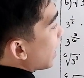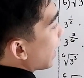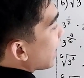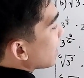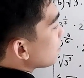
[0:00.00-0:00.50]

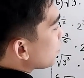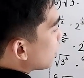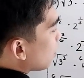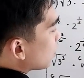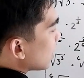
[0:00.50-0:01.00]
And
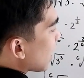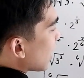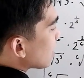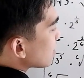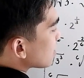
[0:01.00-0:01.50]
for our
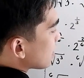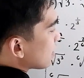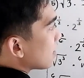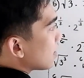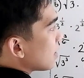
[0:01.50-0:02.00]
last,
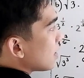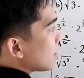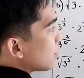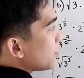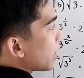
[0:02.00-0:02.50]

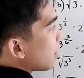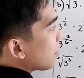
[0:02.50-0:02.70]
we